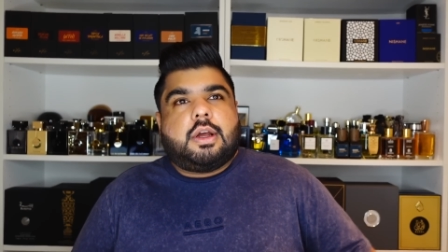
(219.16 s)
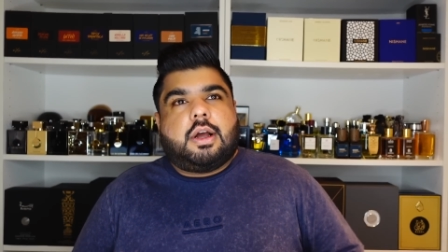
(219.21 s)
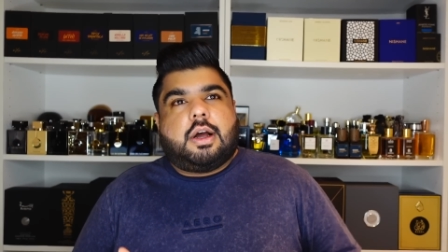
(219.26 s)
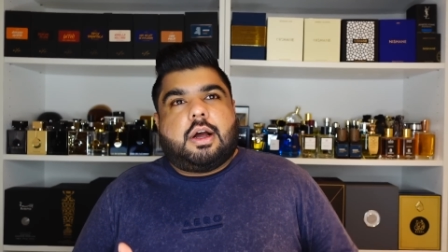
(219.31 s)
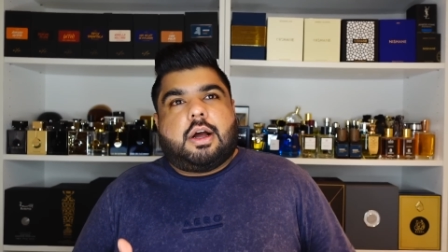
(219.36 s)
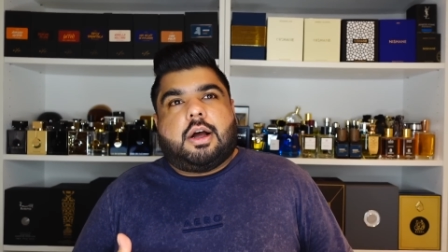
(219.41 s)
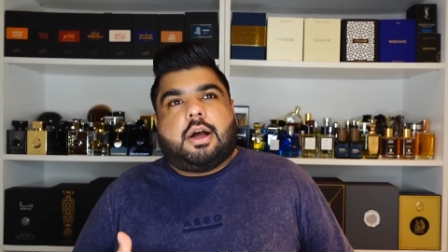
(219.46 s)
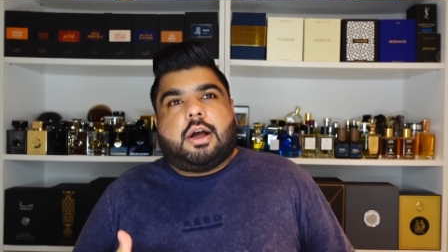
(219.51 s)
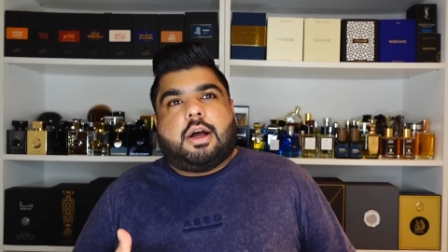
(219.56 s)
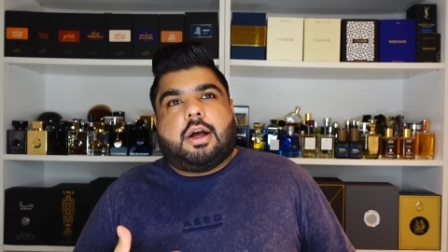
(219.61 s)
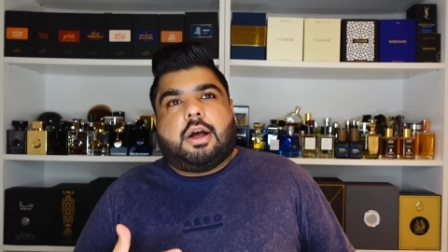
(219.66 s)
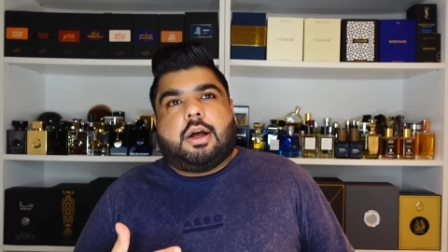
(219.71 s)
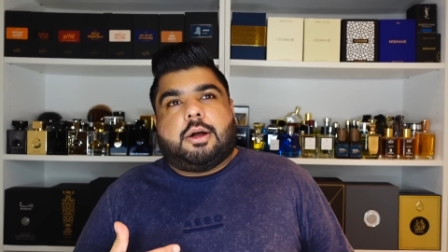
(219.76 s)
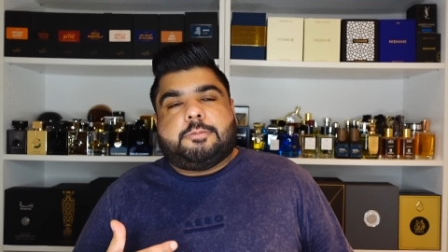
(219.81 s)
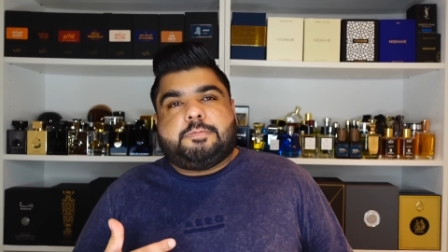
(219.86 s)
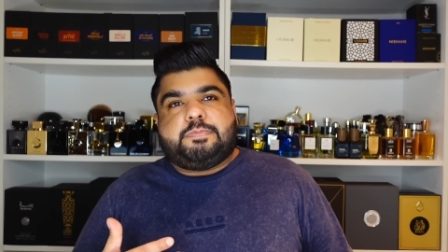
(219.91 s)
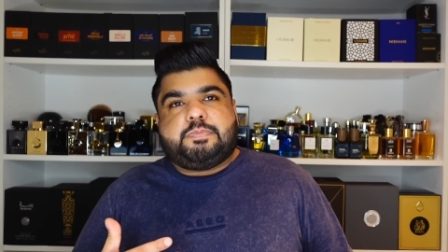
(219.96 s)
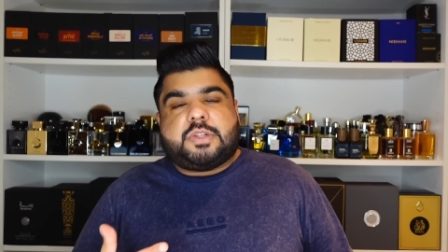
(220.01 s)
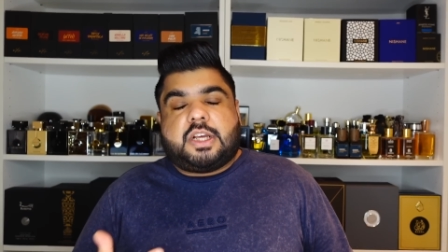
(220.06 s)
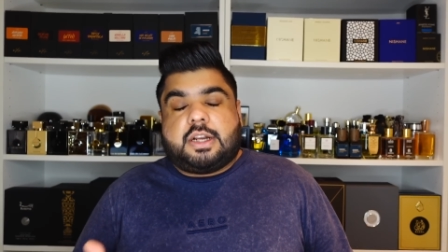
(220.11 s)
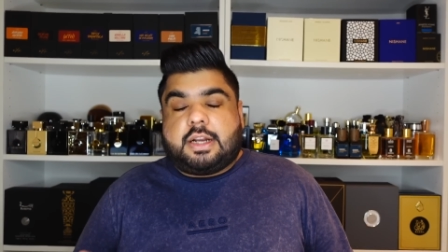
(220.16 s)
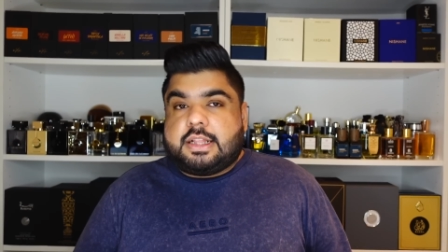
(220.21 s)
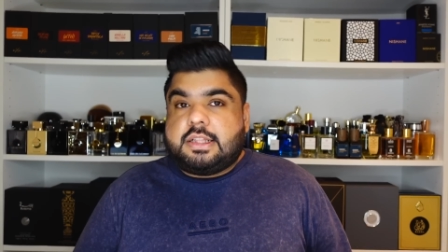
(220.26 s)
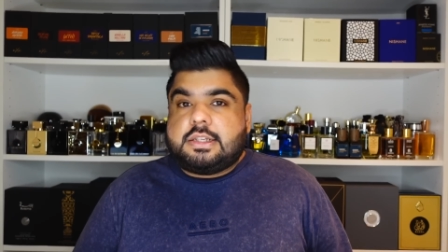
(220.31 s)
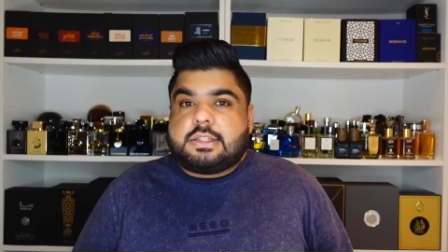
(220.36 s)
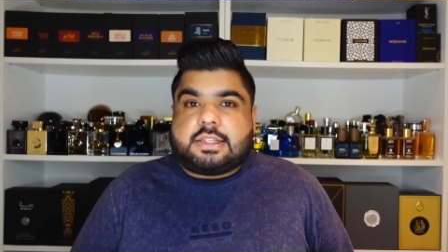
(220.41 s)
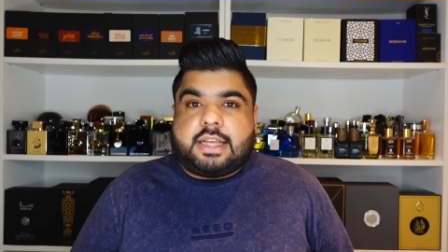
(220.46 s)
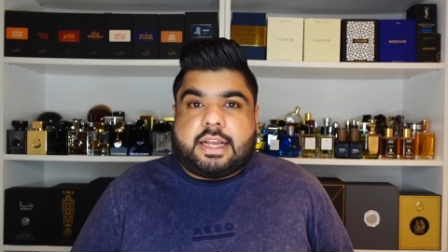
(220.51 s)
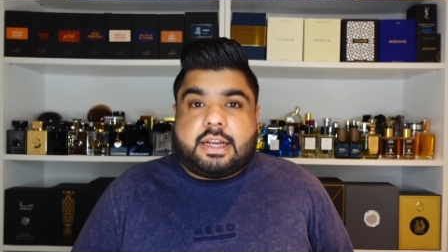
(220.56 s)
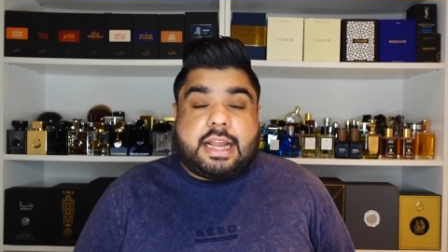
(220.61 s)
um,
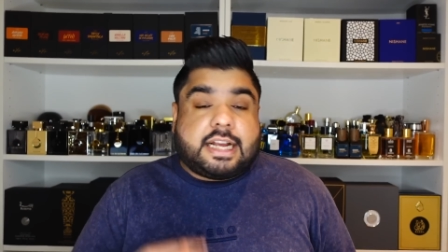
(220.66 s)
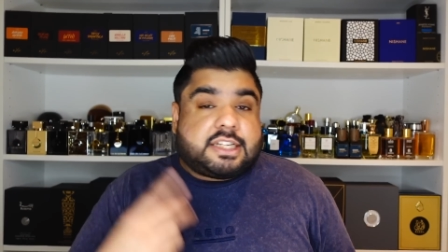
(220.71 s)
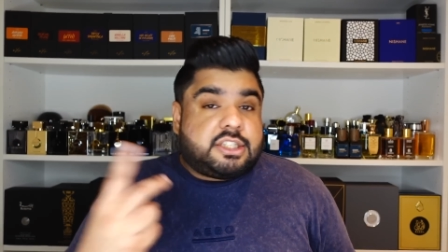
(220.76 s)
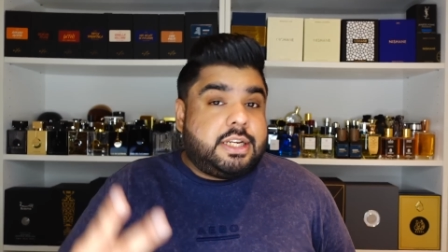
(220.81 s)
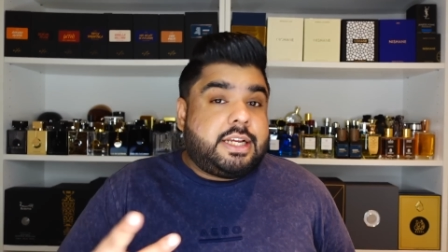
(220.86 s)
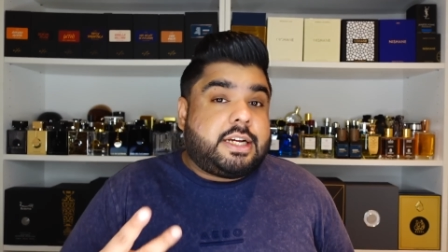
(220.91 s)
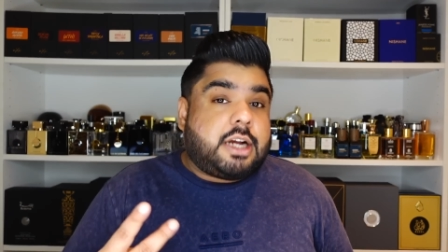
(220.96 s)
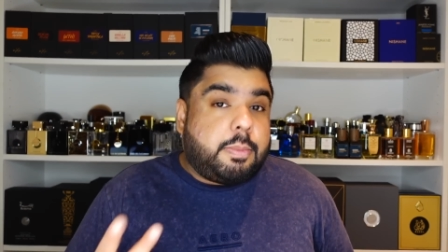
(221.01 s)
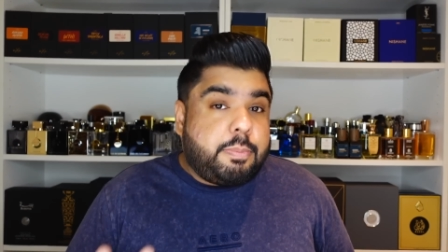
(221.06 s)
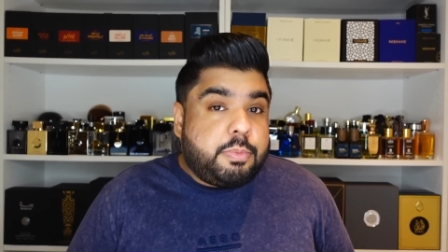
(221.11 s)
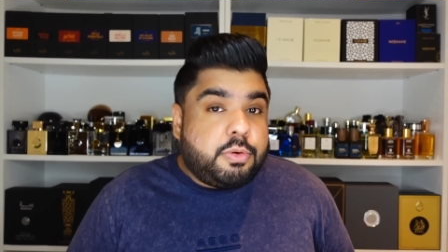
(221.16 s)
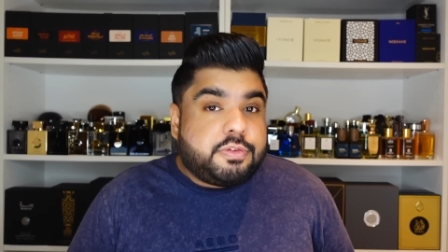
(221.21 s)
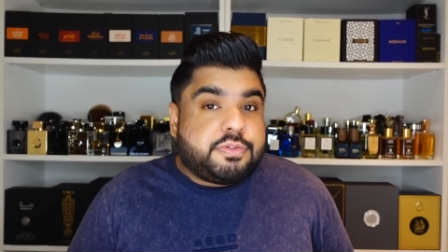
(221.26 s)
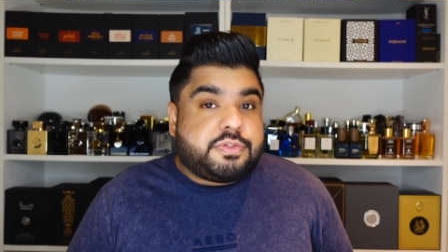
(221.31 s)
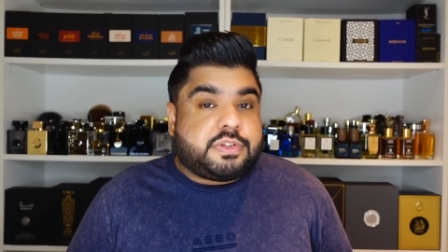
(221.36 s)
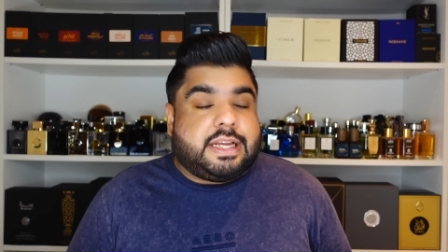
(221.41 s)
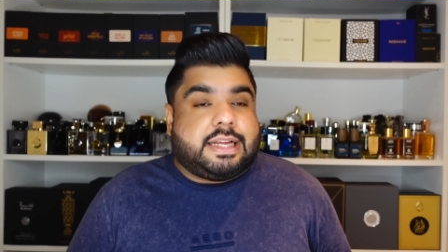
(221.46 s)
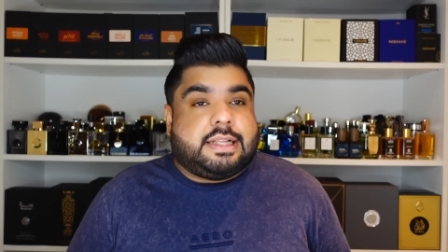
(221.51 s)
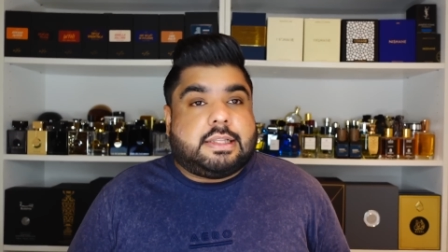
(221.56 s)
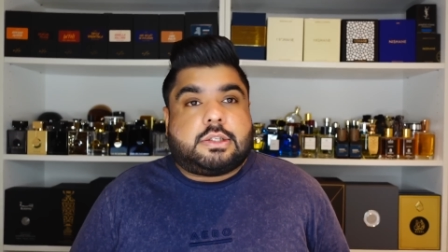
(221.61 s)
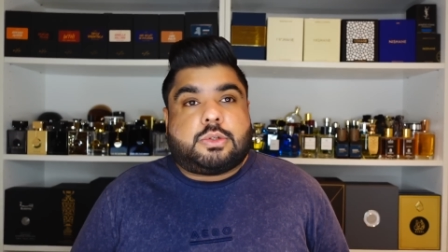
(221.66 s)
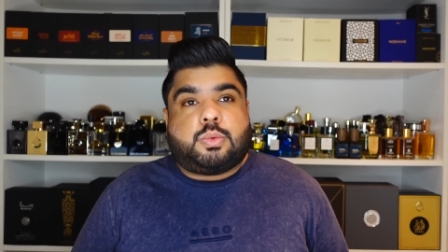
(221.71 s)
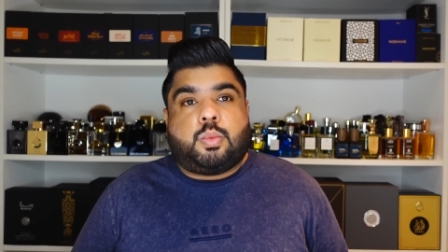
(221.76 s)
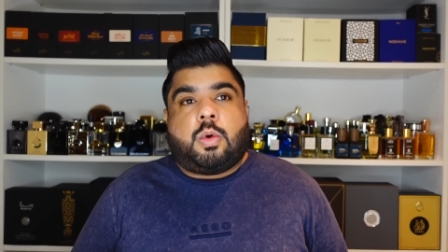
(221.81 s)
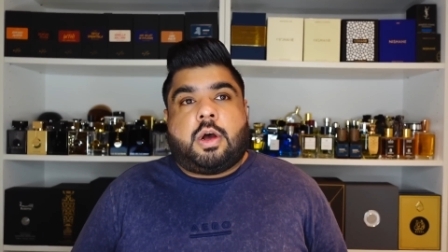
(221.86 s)
another scent, actually couple of scents.